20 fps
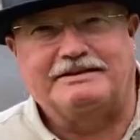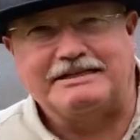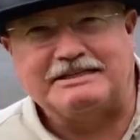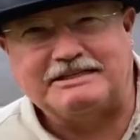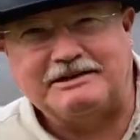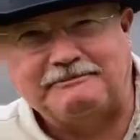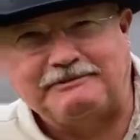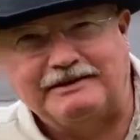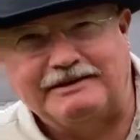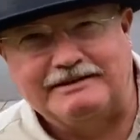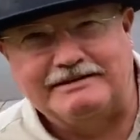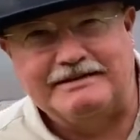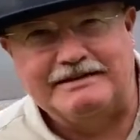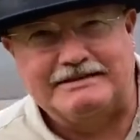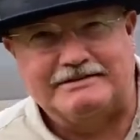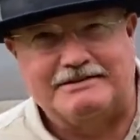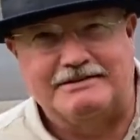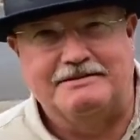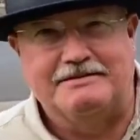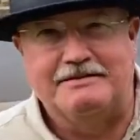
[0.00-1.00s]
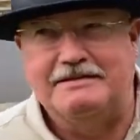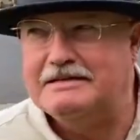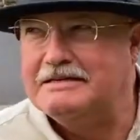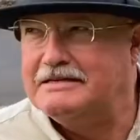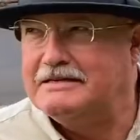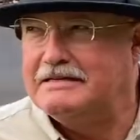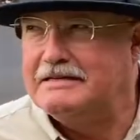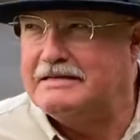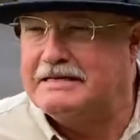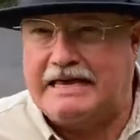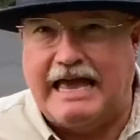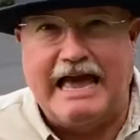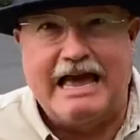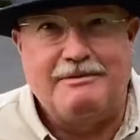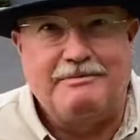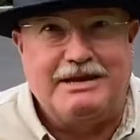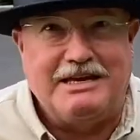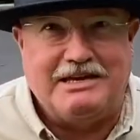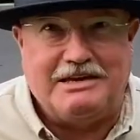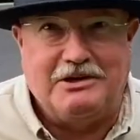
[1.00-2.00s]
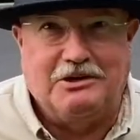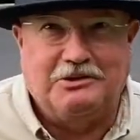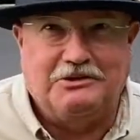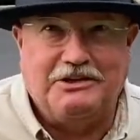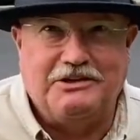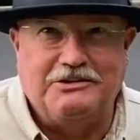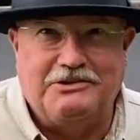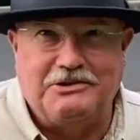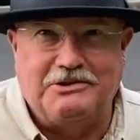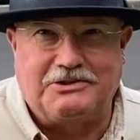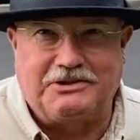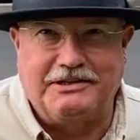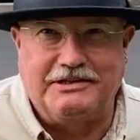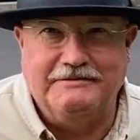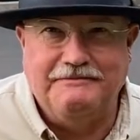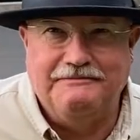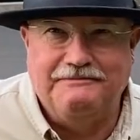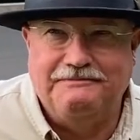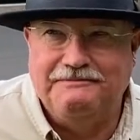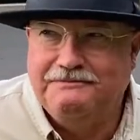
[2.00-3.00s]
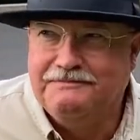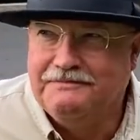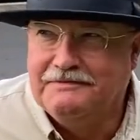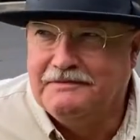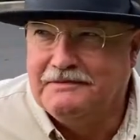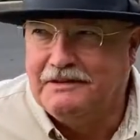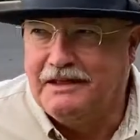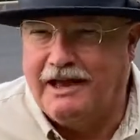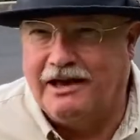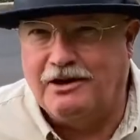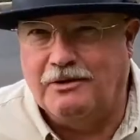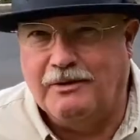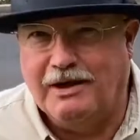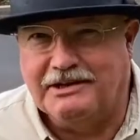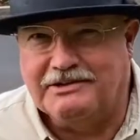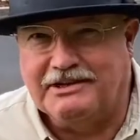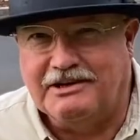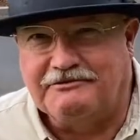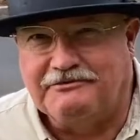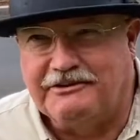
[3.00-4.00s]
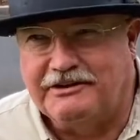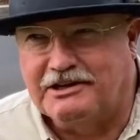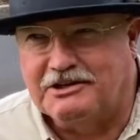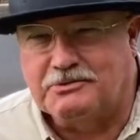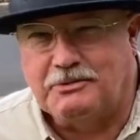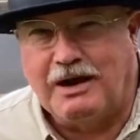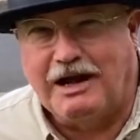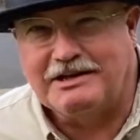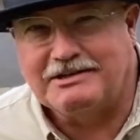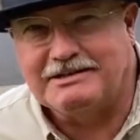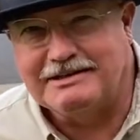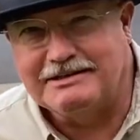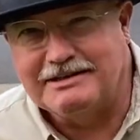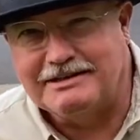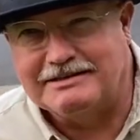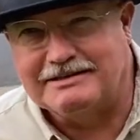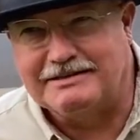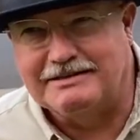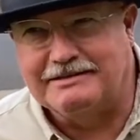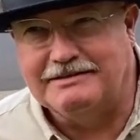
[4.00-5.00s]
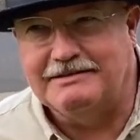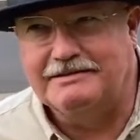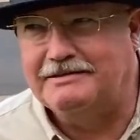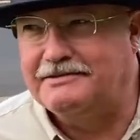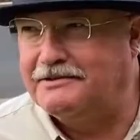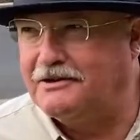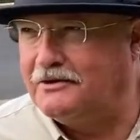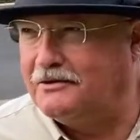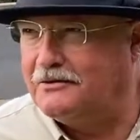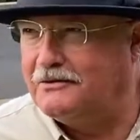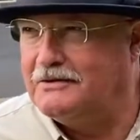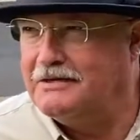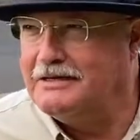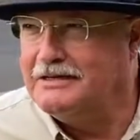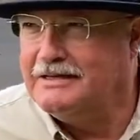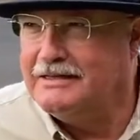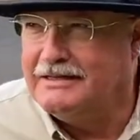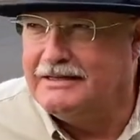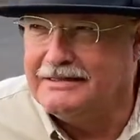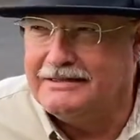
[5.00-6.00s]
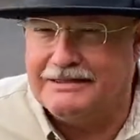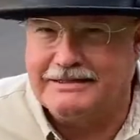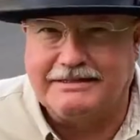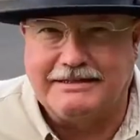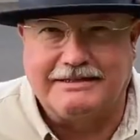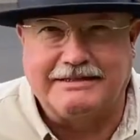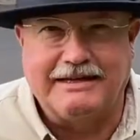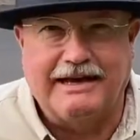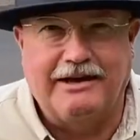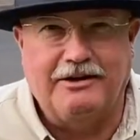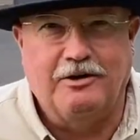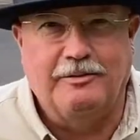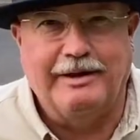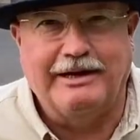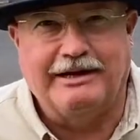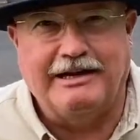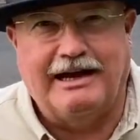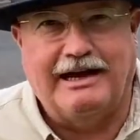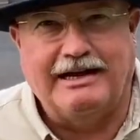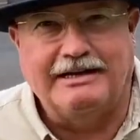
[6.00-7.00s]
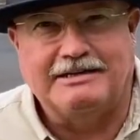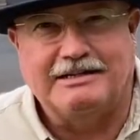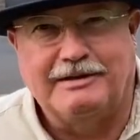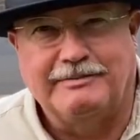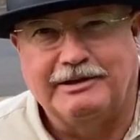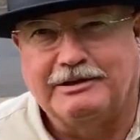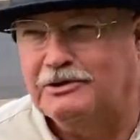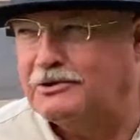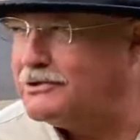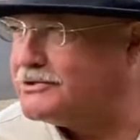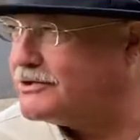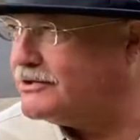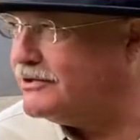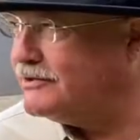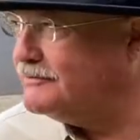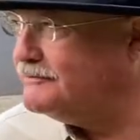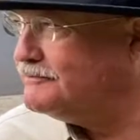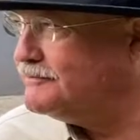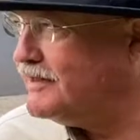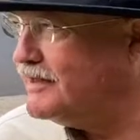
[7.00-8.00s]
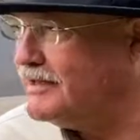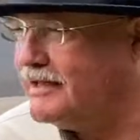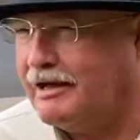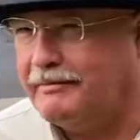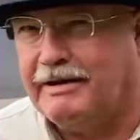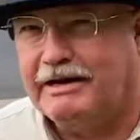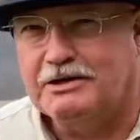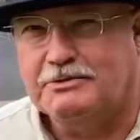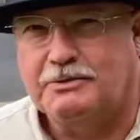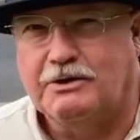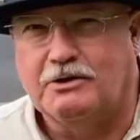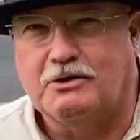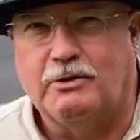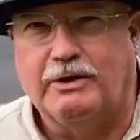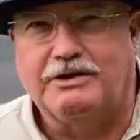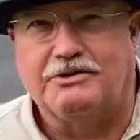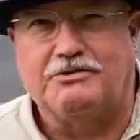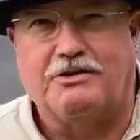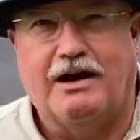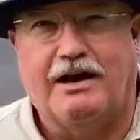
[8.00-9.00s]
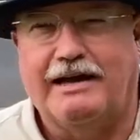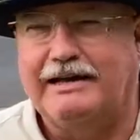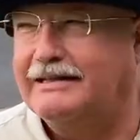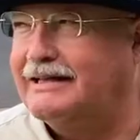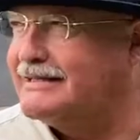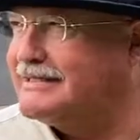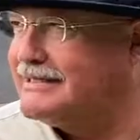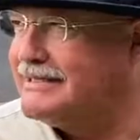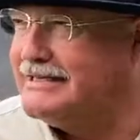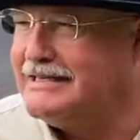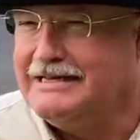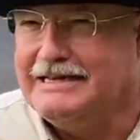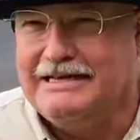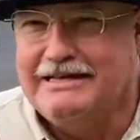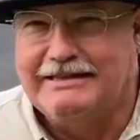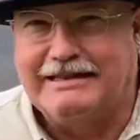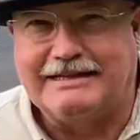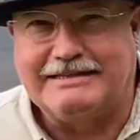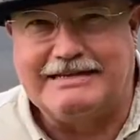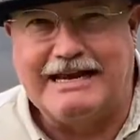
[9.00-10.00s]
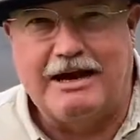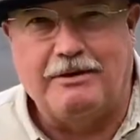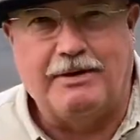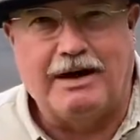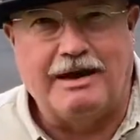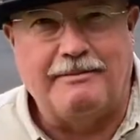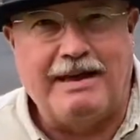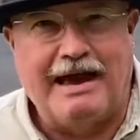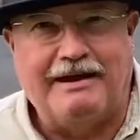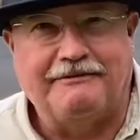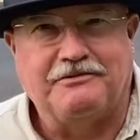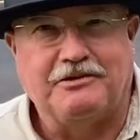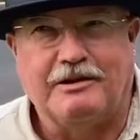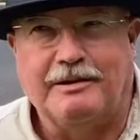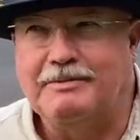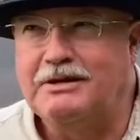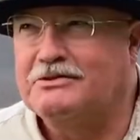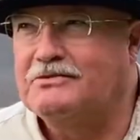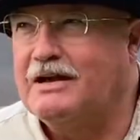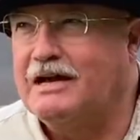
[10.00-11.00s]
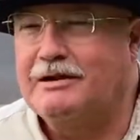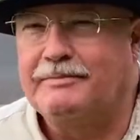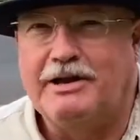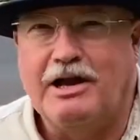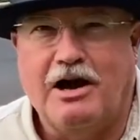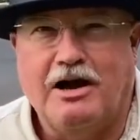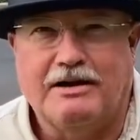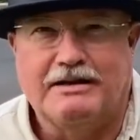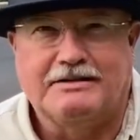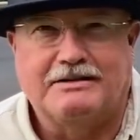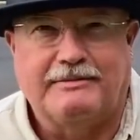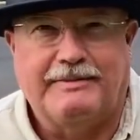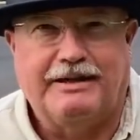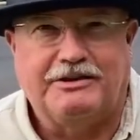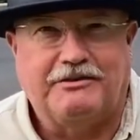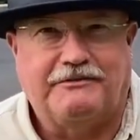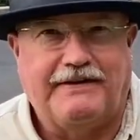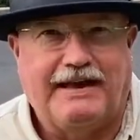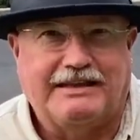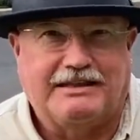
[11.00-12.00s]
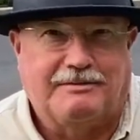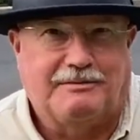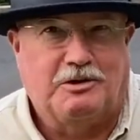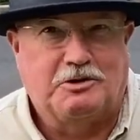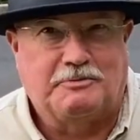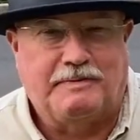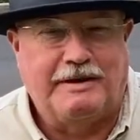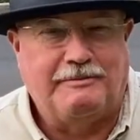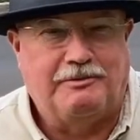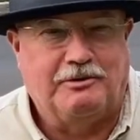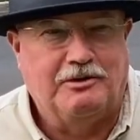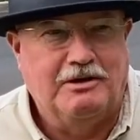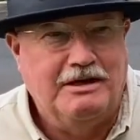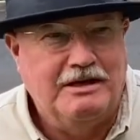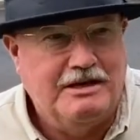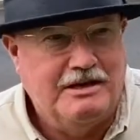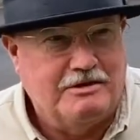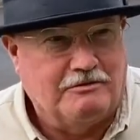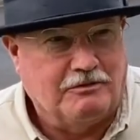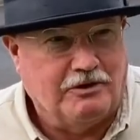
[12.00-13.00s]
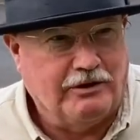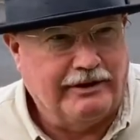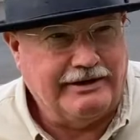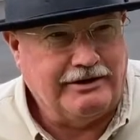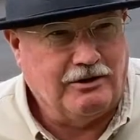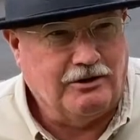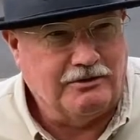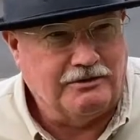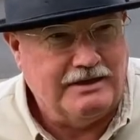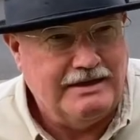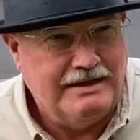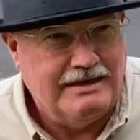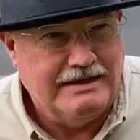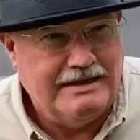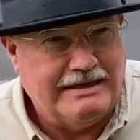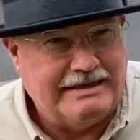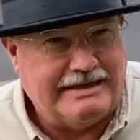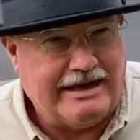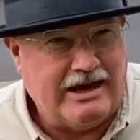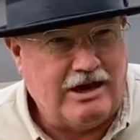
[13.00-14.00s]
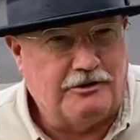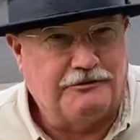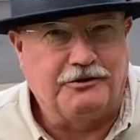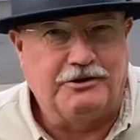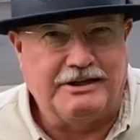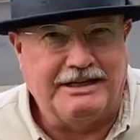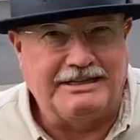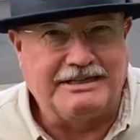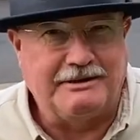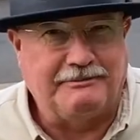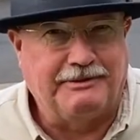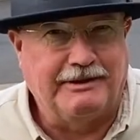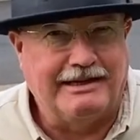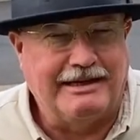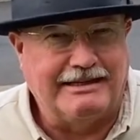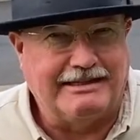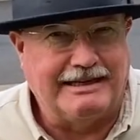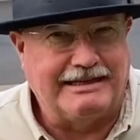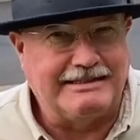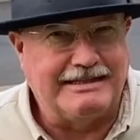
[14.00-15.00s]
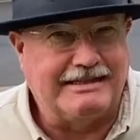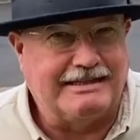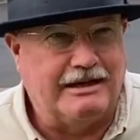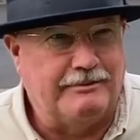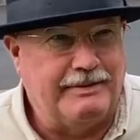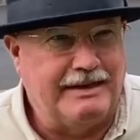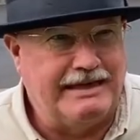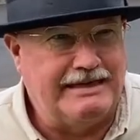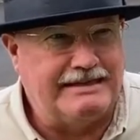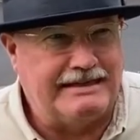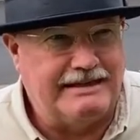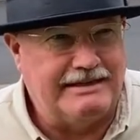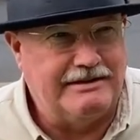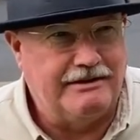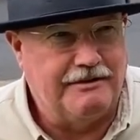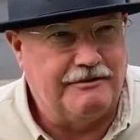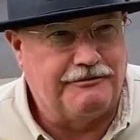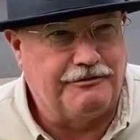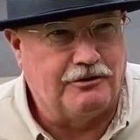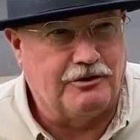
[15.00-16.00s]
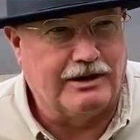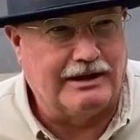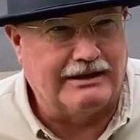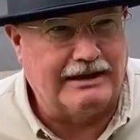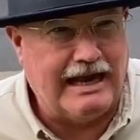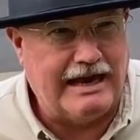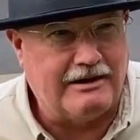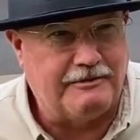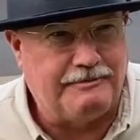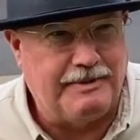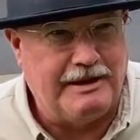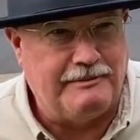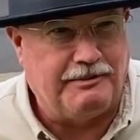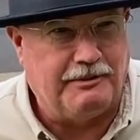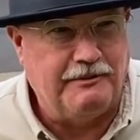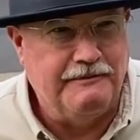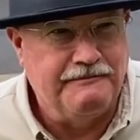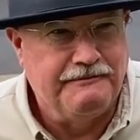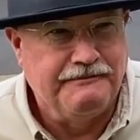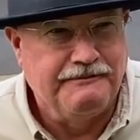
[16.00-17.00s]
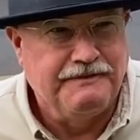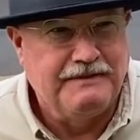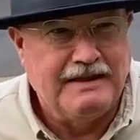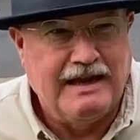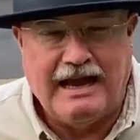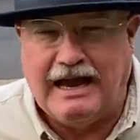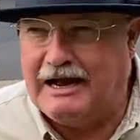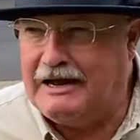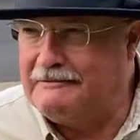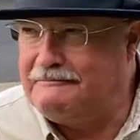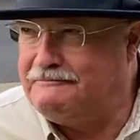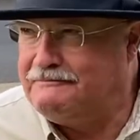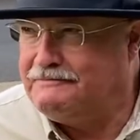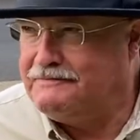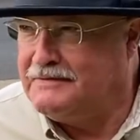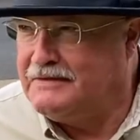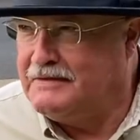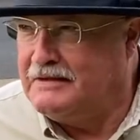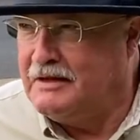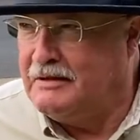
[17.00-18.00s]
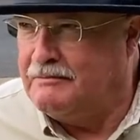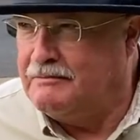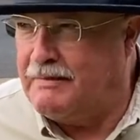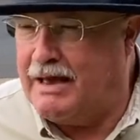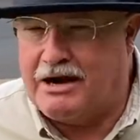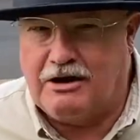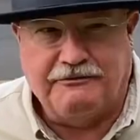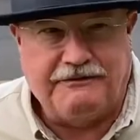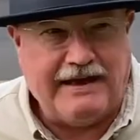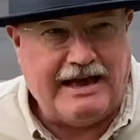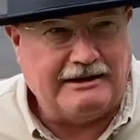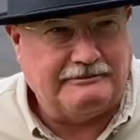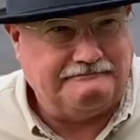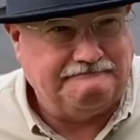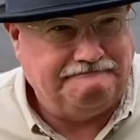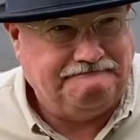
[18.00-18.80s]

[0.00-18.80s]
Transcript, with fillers: discipline is can be guilt-inducing. I don't want you to finish watching this and you know just decide, oh my gosh, I'm a loser. I might as well quit trying. That's that's not what I'm after. I'm just trying to be honest about the fact that most people really don't care for discipline, it doesn't come easy for a lot of people. Um, matter of fact,